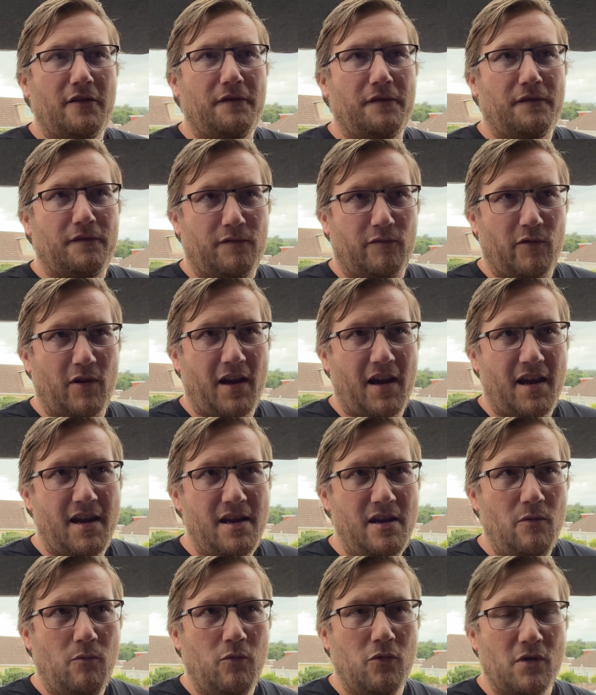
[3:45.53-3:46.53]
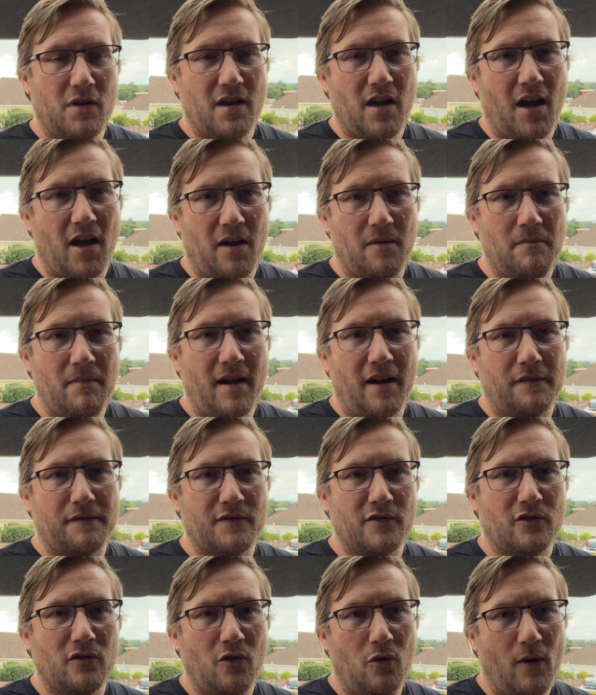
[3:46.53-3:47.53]
3 will come
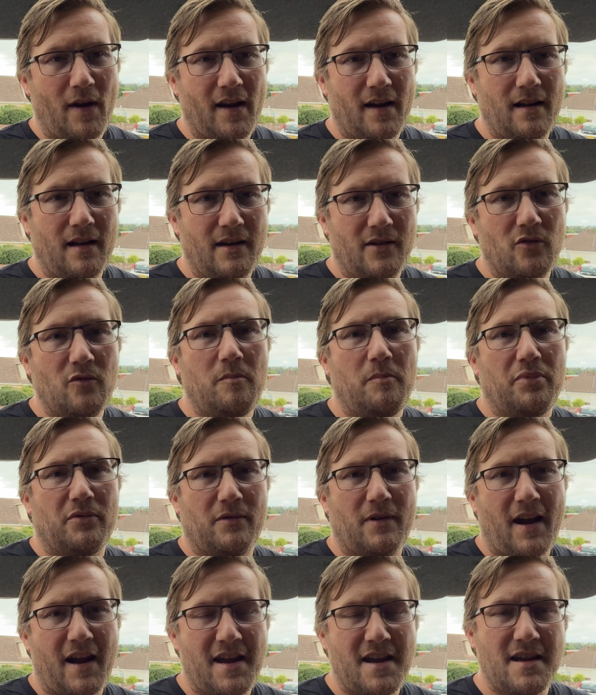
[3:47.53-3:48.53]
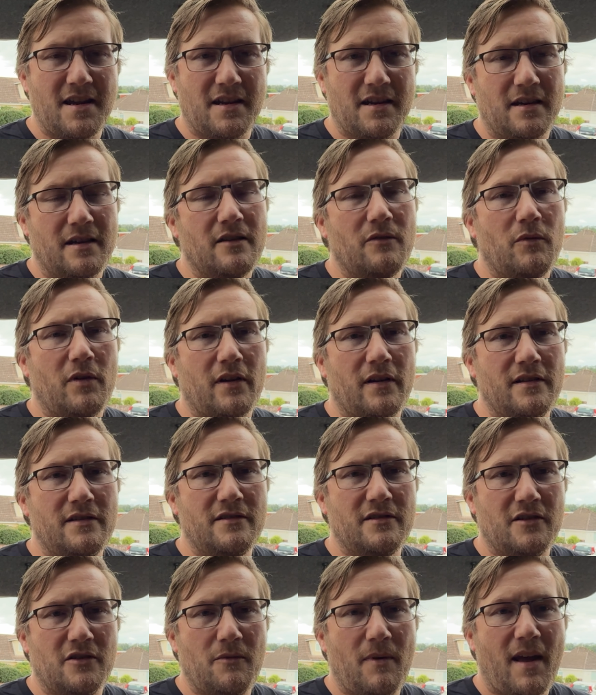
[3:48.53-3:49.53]
after a quick little break. We're going to
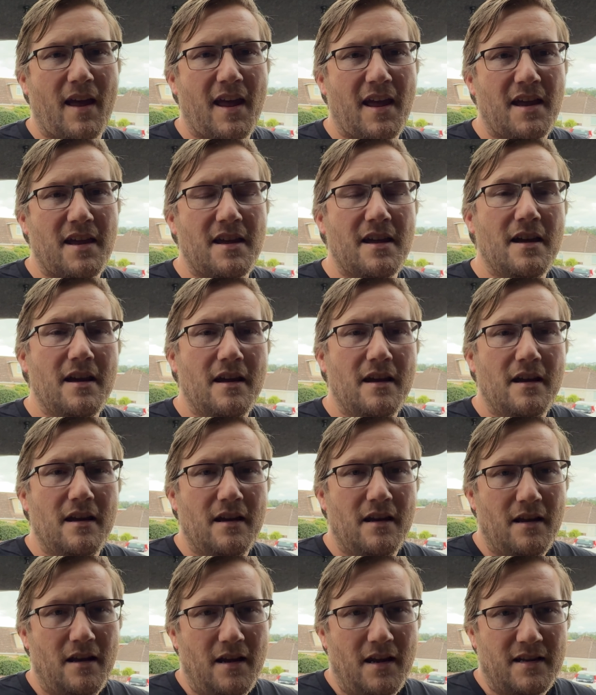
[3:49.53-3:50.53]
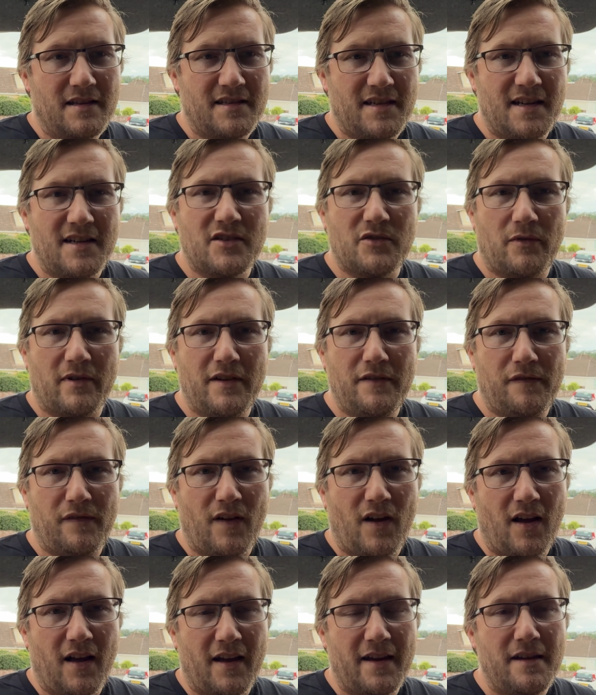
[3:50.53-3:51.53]
do a
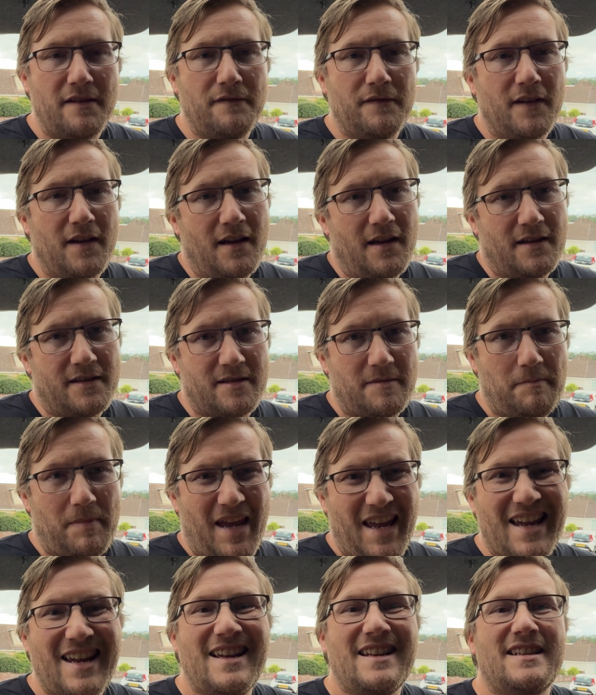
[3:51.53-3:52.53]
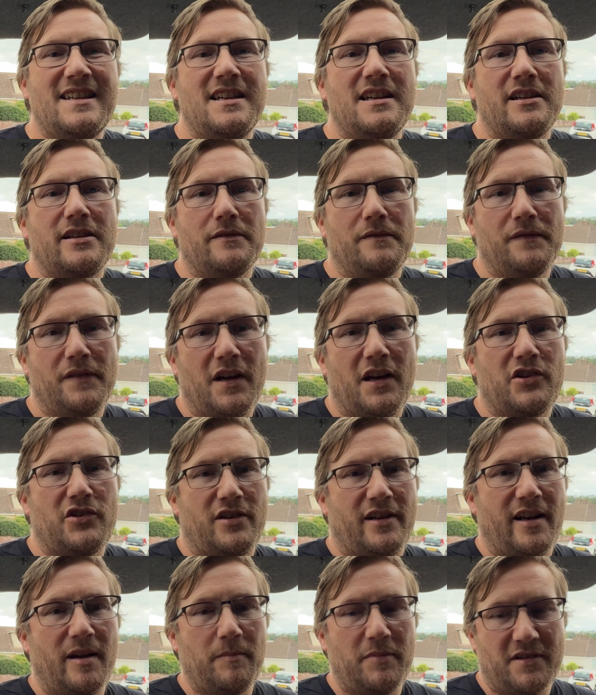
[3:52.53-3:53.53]
T25 to PD
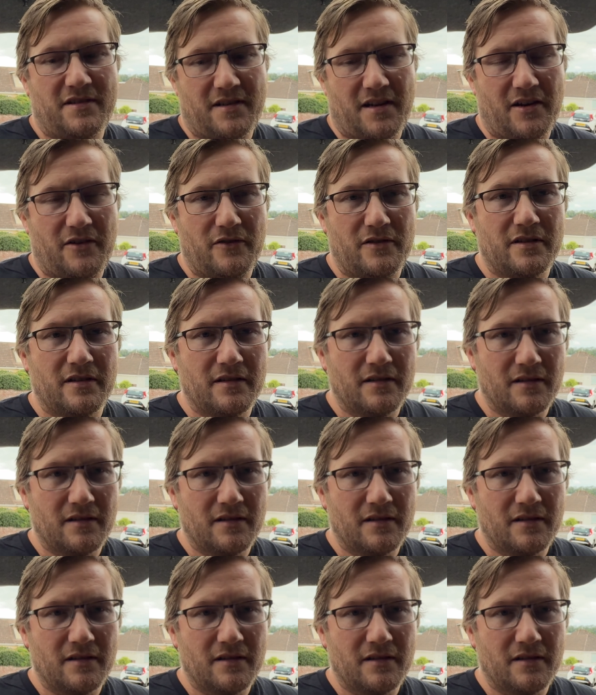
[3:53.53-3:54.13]
conversion episode.